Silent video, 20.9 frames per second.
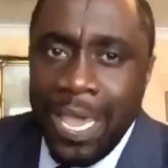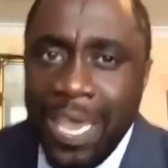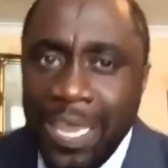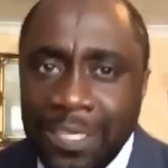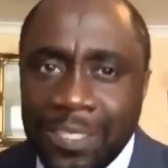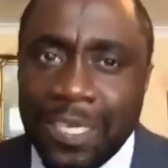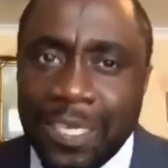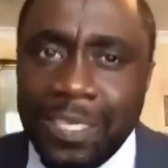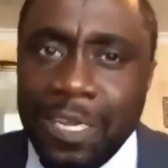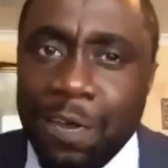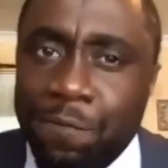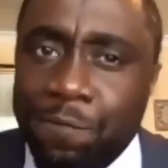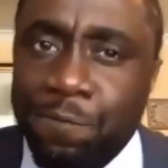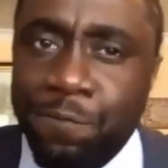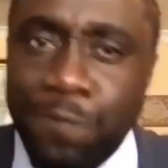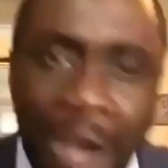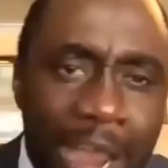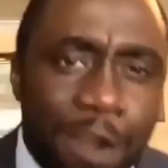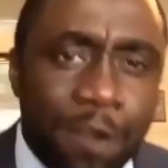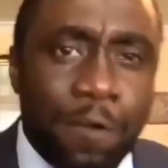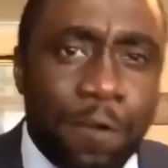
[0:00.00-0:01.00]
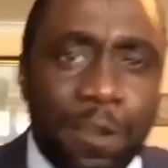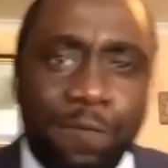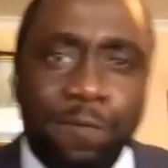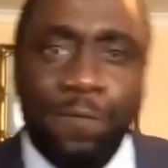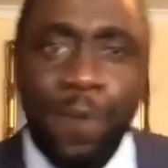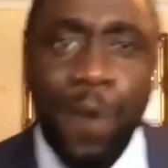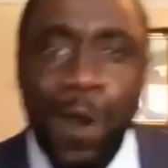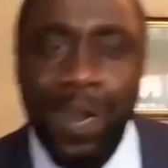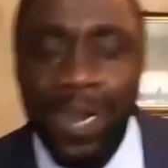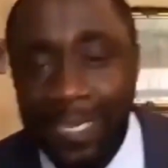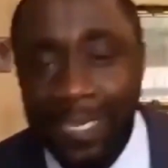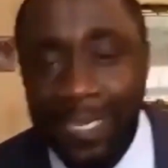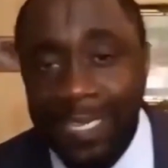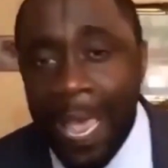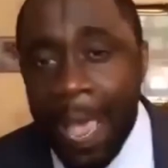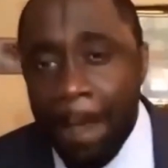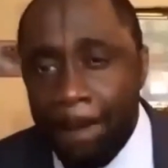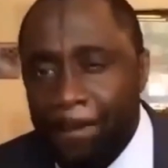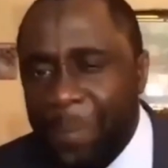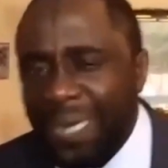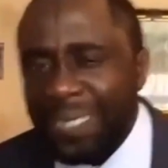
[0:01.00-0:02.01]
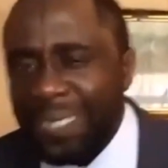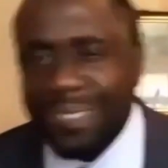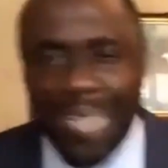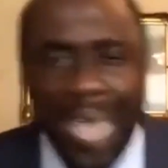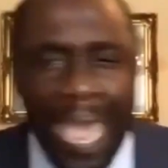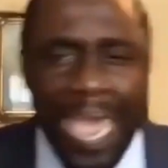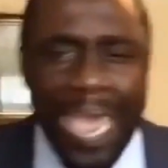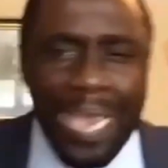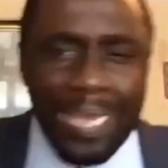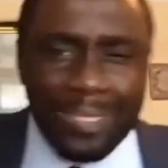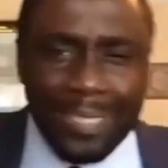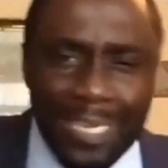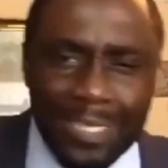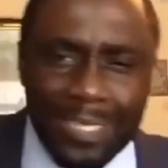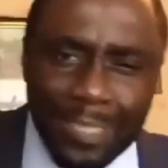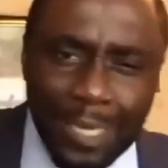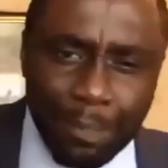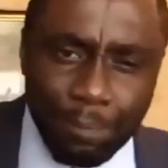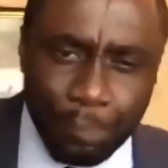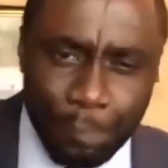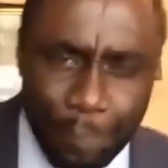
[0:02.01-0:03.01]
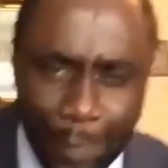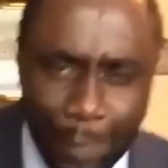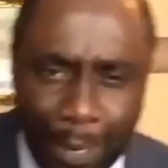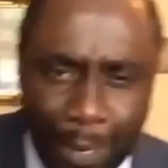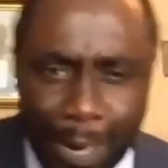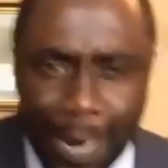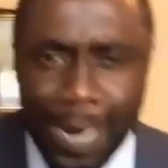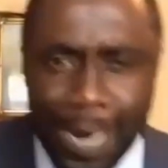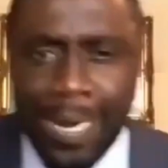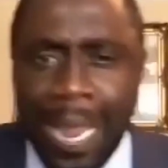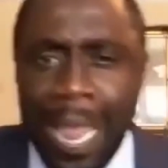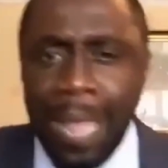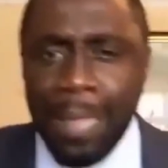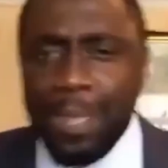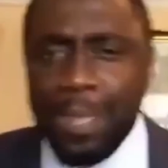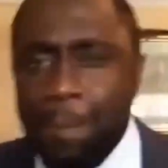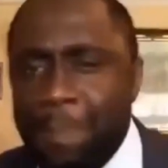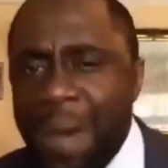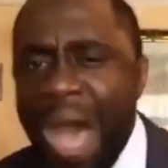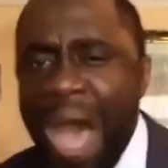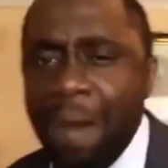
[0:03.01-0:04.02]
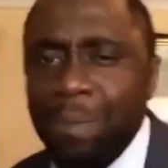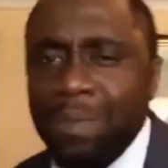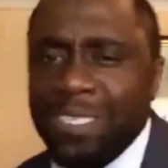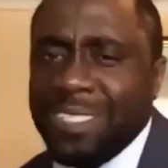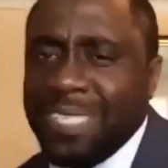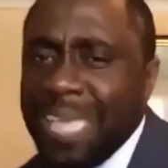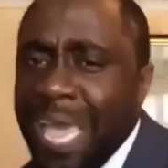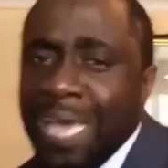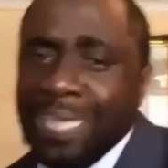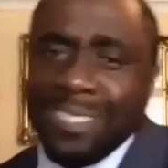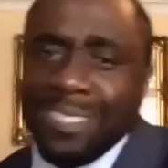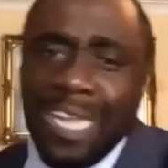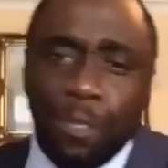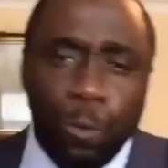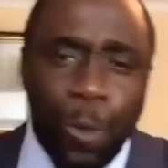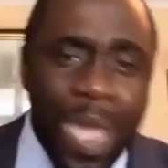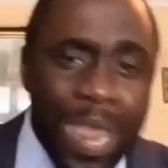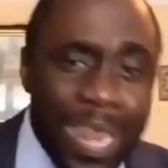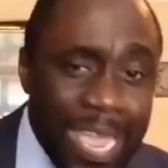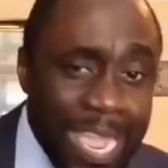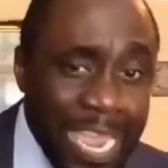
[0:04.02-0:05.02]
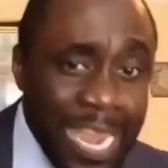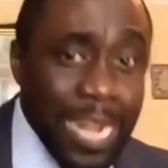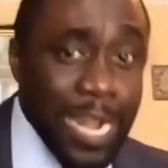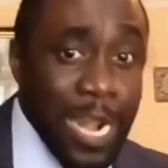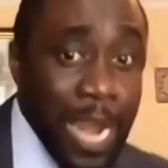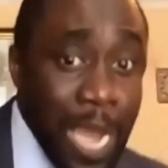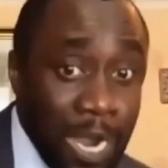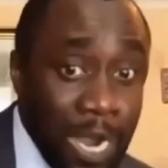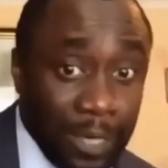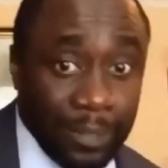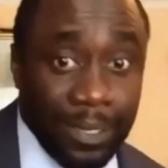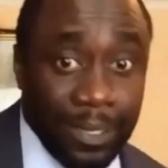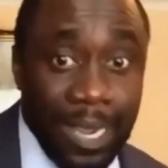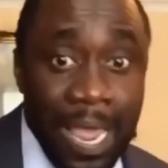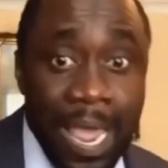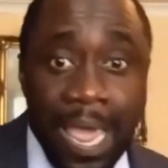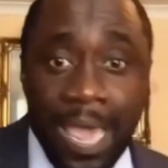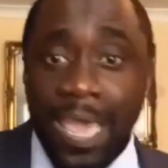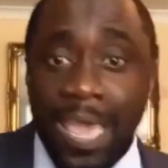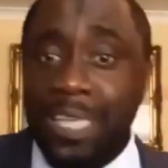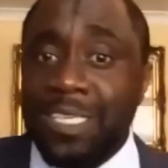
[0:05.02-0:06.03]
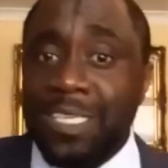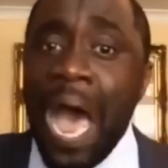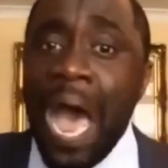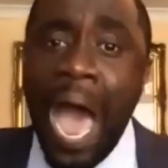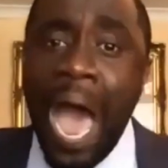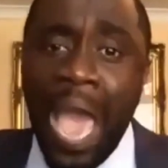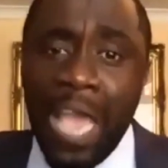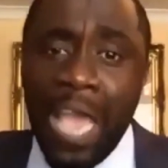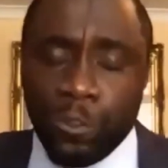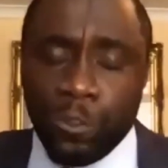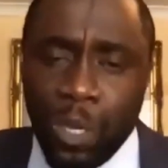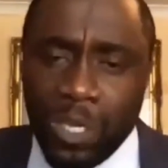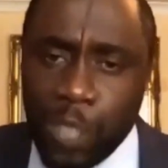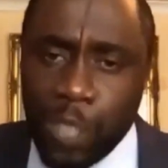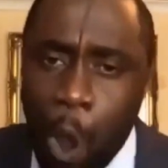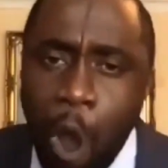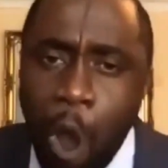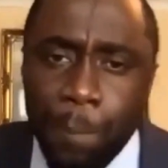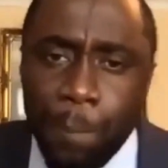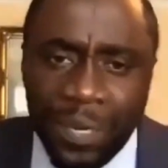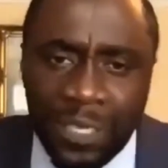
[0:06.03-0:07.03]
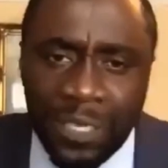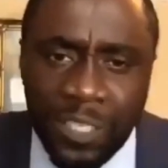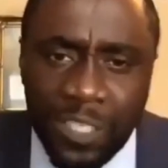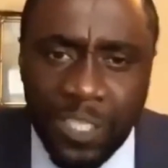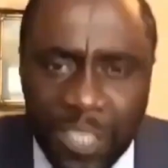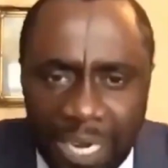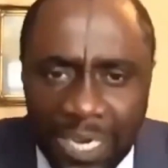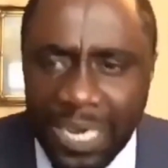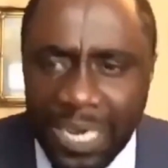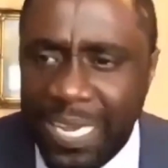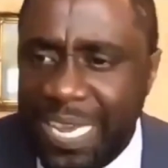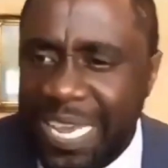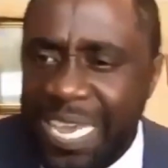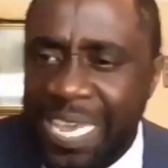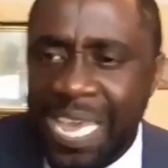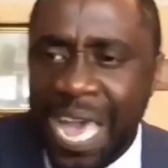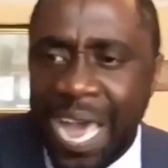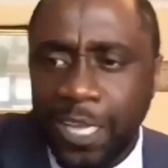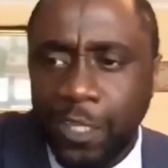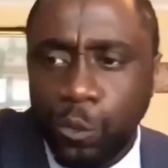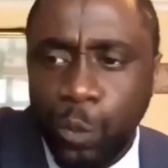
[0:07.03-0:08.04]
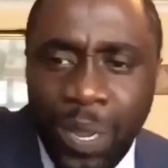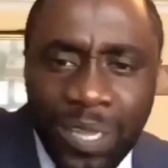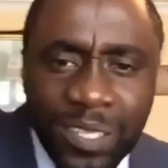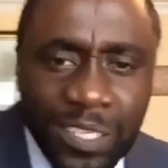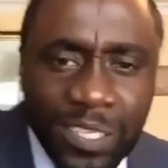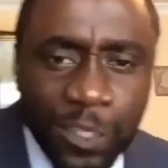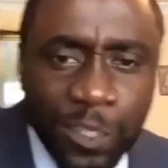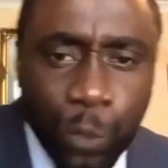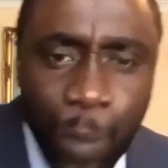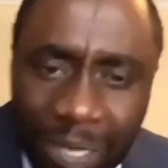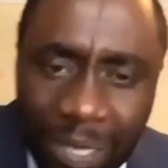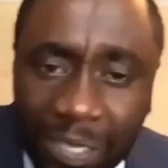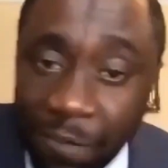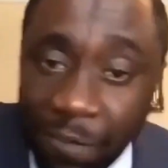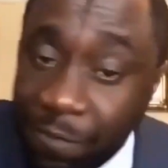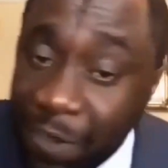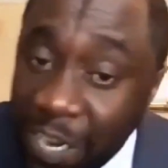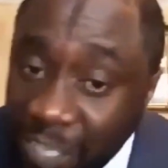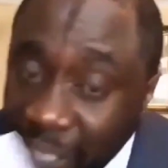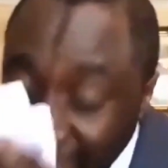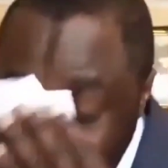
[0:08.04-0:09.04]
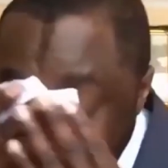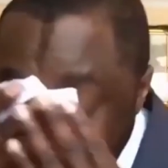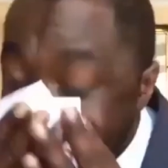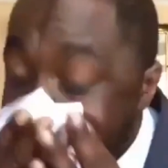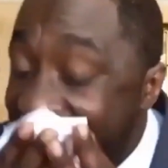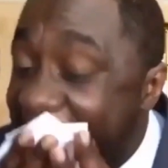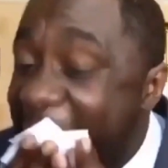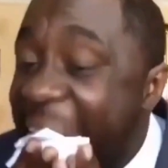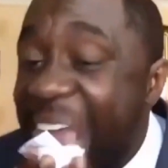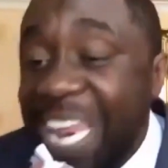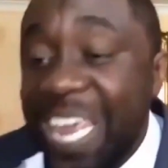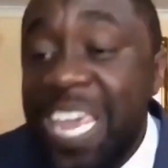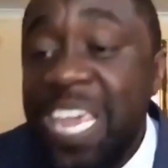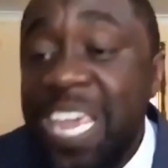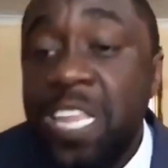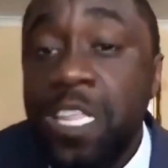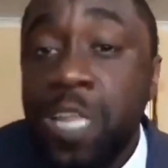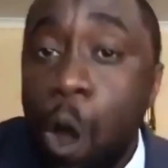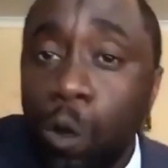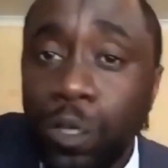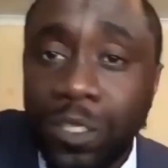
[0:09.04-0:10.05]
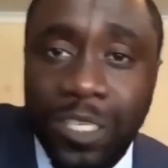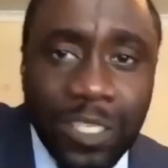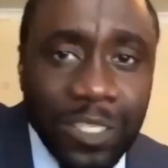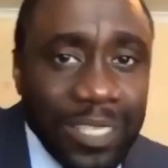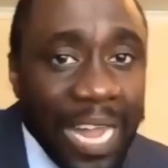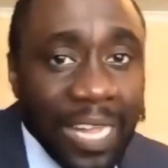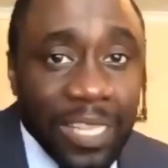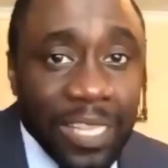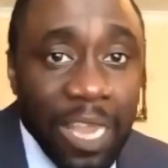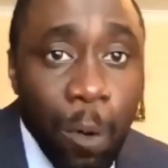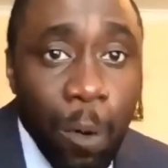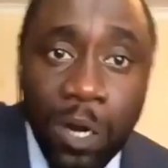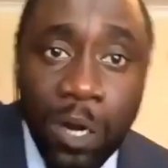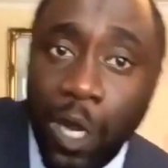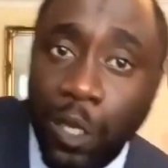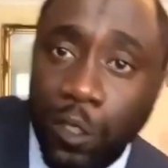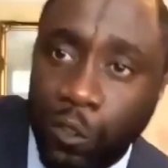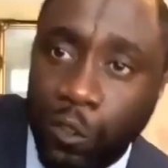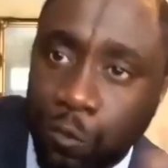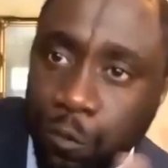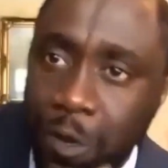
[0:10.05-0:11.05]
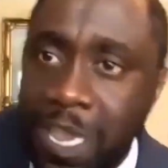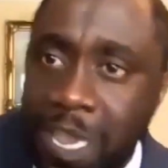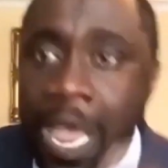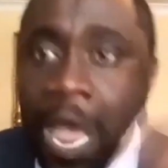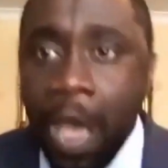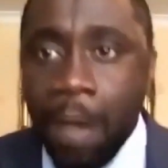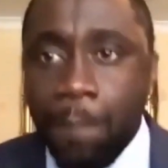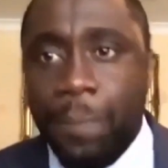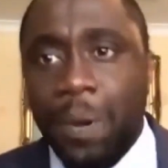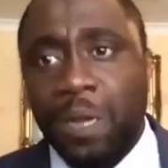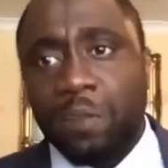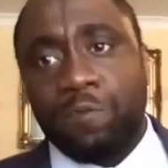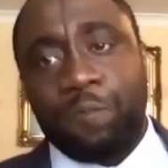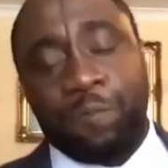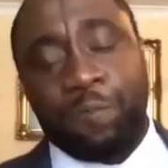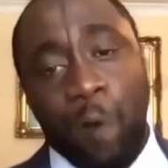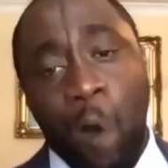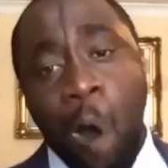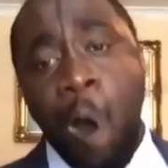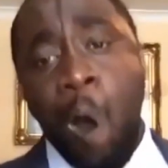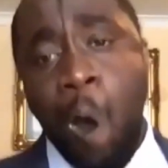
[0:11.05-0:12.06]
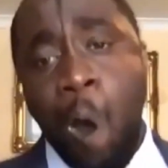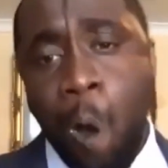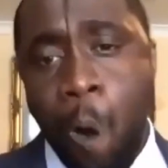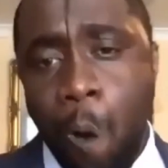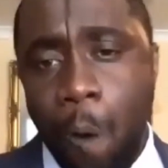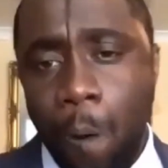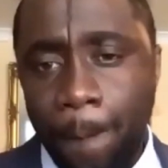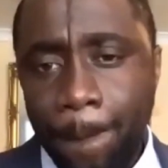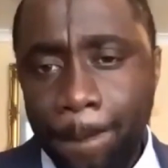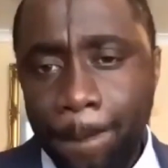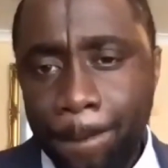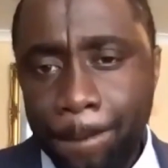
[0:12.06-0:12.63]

into the fiery furnace, but they did not burn. The Bible says that when he looked, his eyes was open. Suddenly he had a 20/20 vision, and he noticed that there were not three but four.